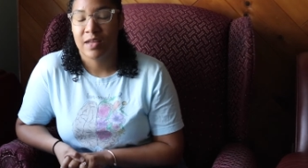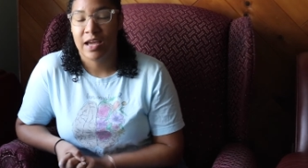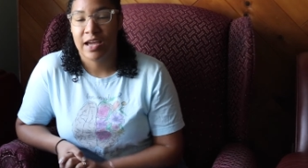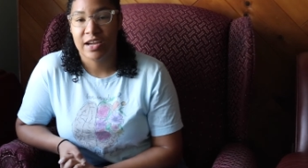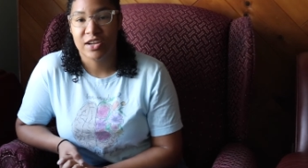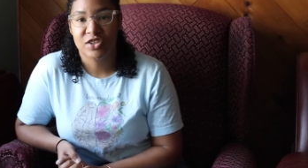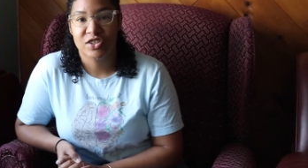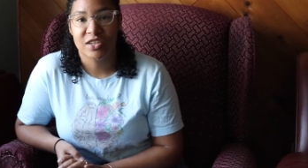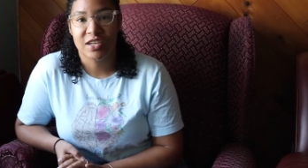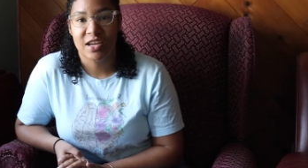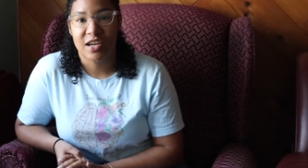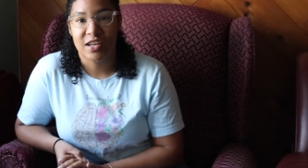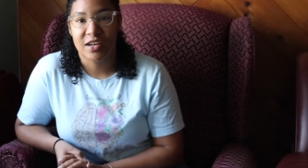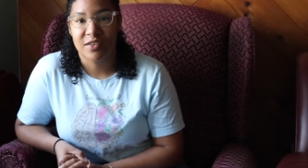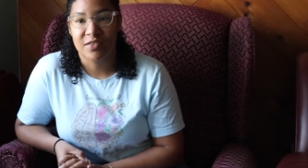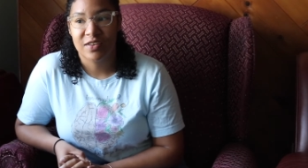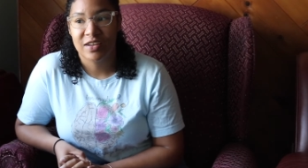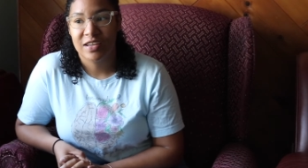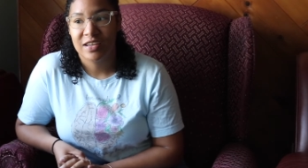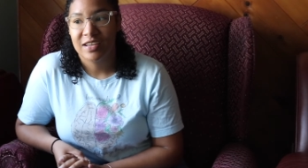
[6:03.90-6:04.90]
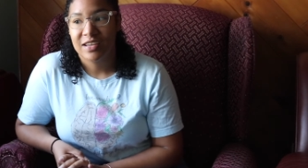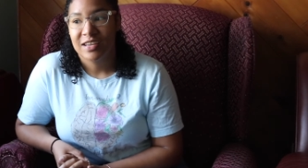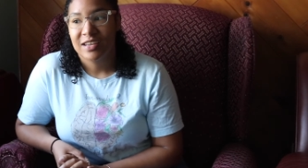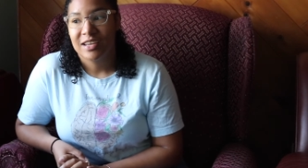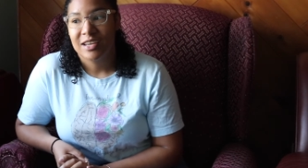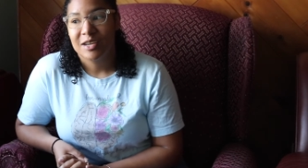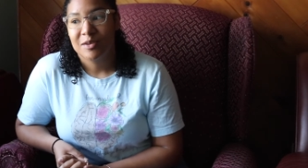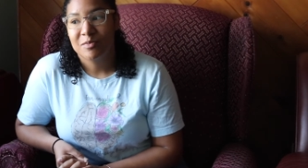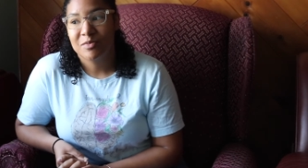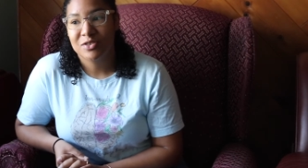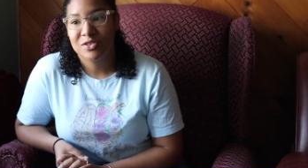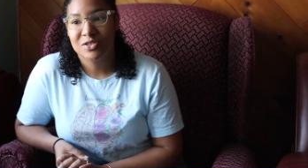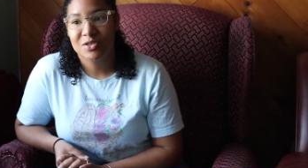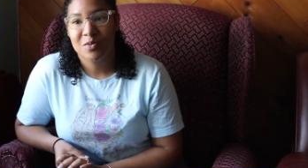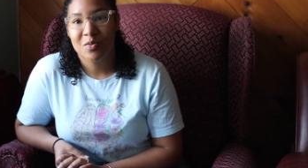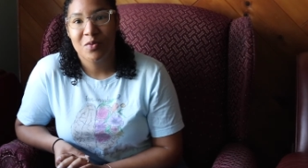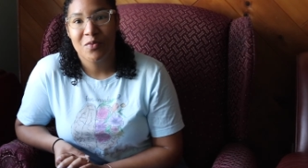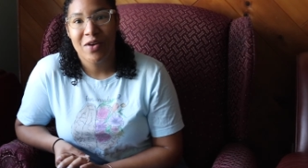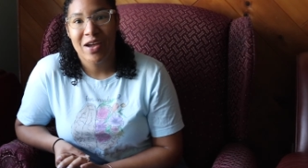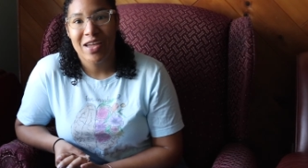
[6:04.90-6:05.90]
I actually kind of pushed him
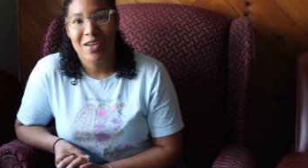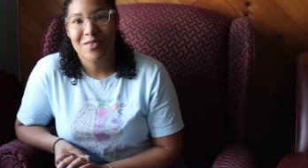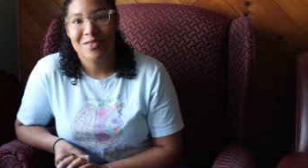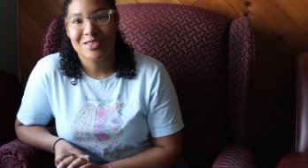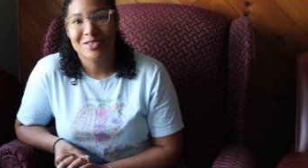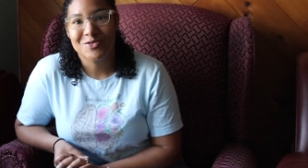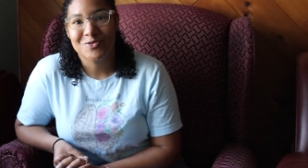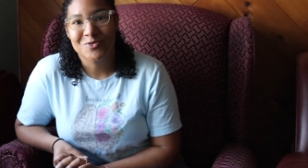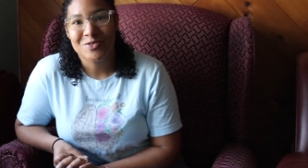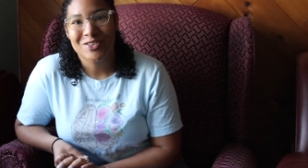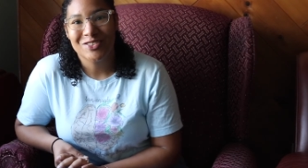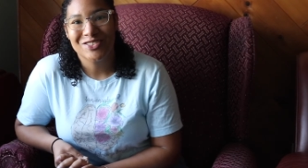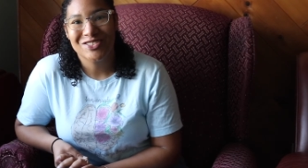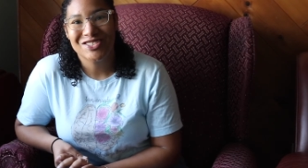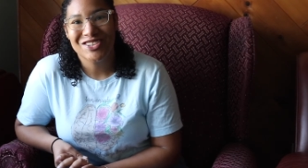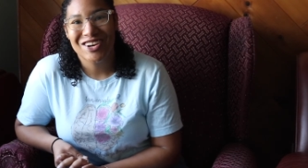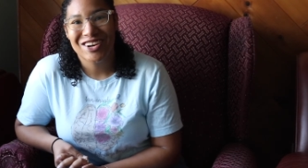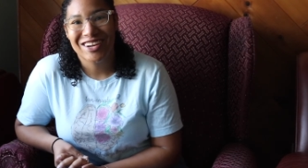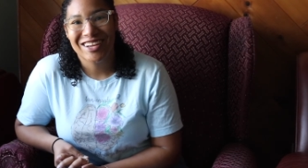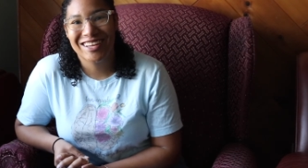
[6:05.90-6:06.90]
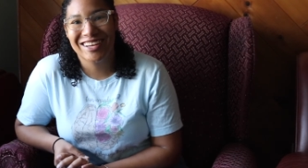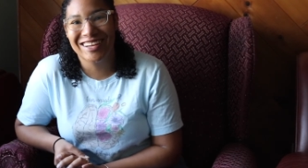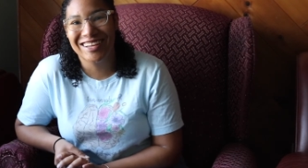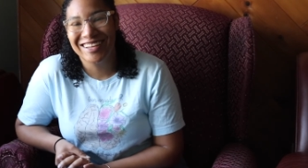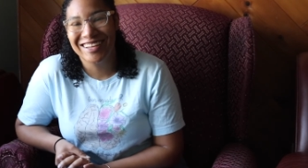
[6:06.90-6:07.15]
away and was a real jerk.